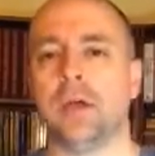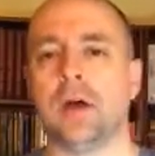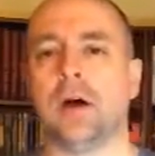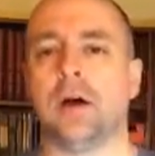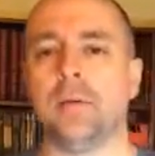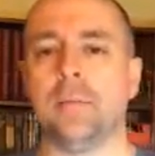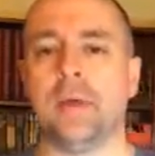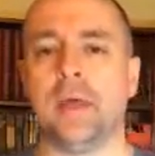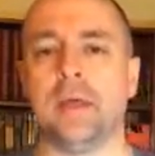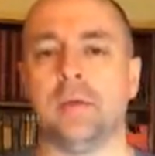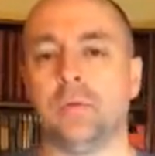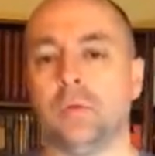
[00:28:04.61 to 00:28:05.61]

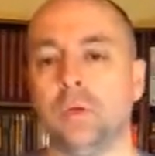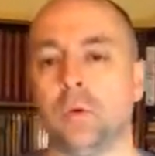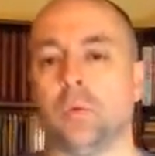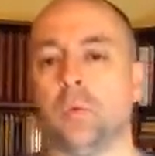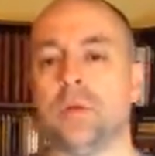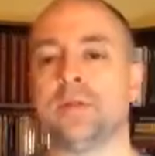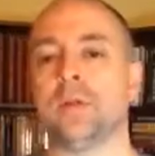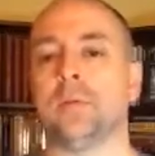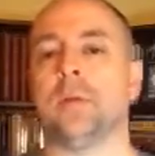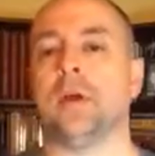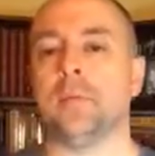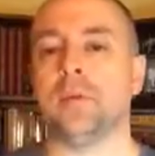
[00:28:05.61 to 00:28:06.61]
And, you know, is it going
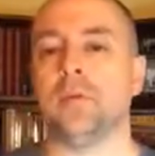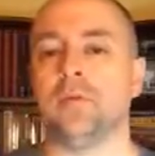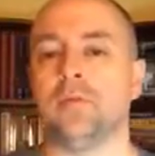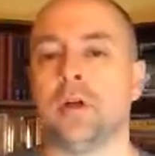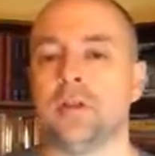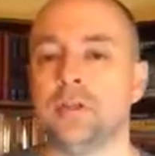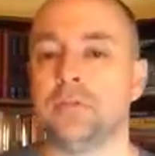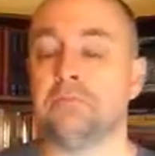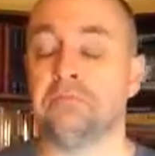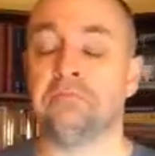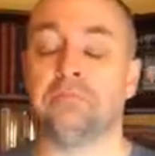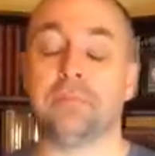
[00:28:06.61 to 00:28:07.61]
to become the new Drudge?
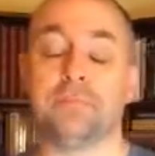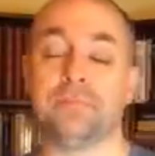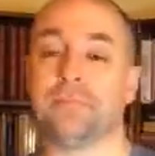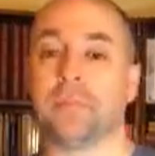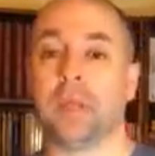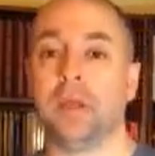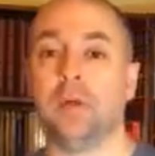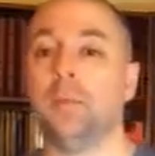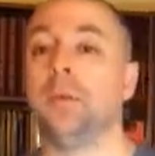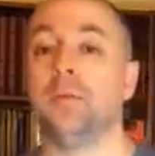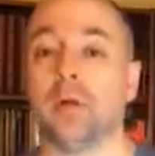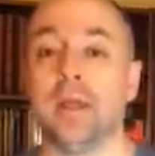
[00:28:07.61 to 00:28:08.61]
It would
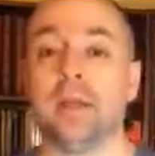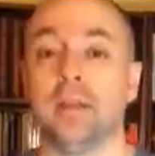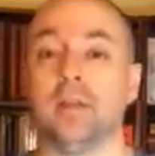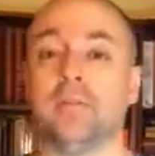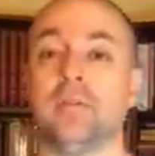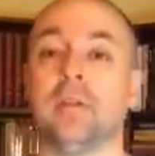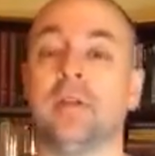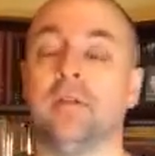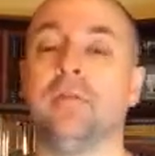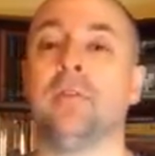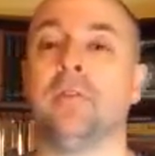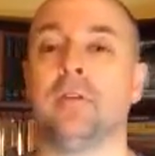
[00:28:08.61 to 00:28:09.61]
be great if
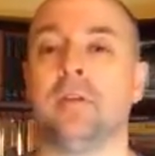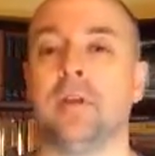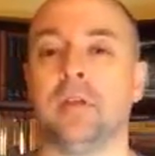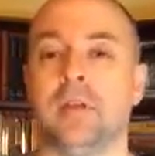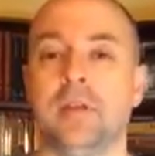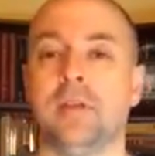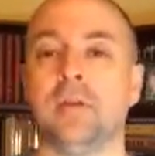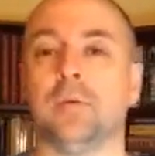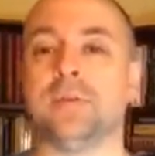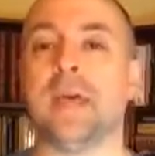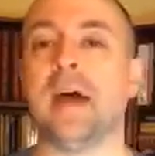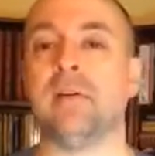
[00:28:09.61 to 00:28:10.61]
it you know,
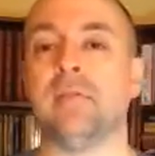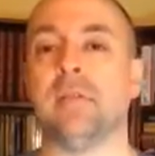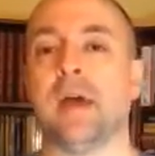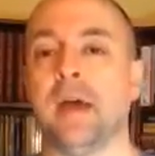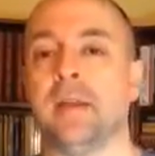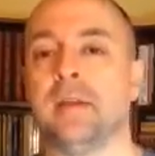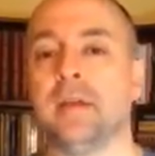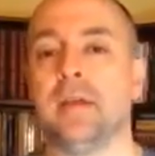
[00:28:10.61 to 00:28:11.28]
was half of that.